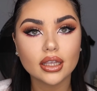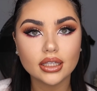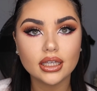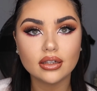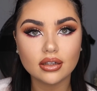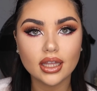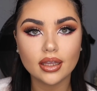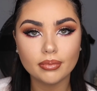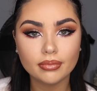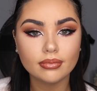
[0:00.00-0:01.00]
your
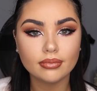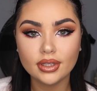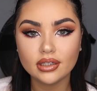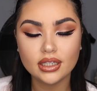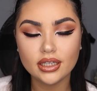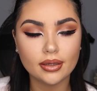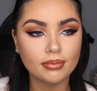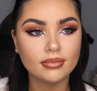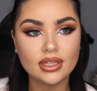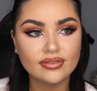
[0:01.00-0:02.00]
glam.
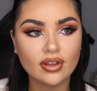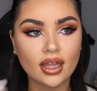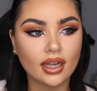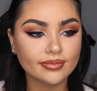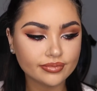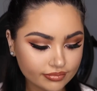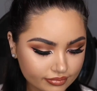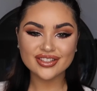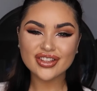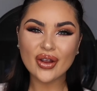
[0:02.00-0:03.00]
It's fine.
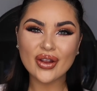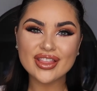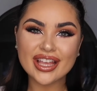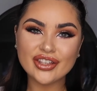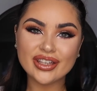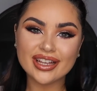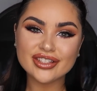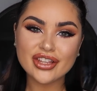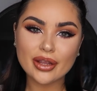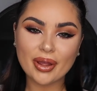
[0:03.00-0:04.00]
So thank you
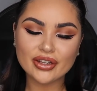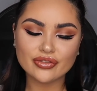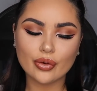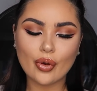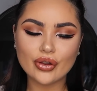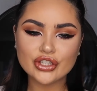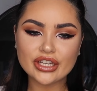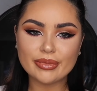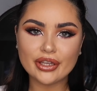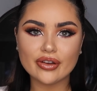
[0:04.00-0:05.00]
guys so much for
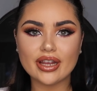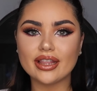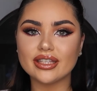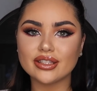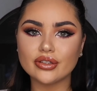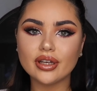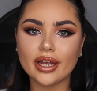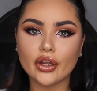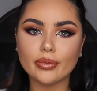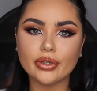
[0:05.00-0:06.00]
watching me create this look.
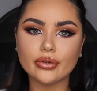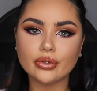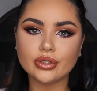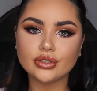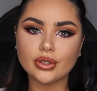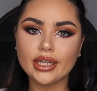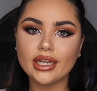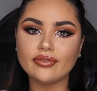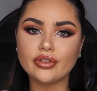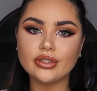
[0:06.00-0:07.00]
I hope you all
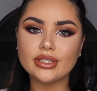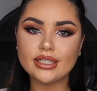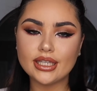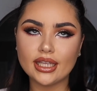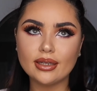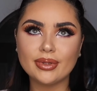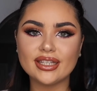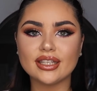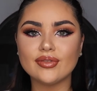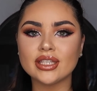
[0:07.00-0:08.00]
enjoyed. If you did,
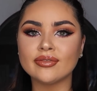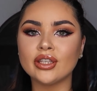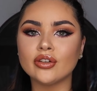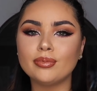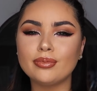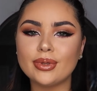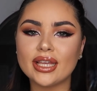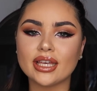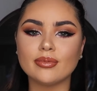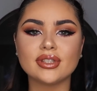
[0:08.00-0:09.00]
please give this video a
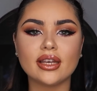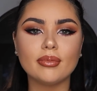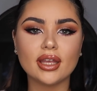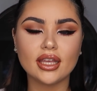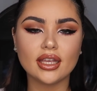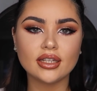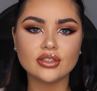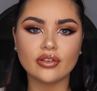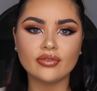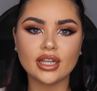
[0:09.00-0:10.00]
big thumbs up and
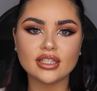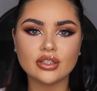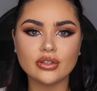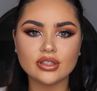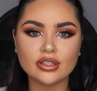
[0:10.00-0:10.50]
don't forget to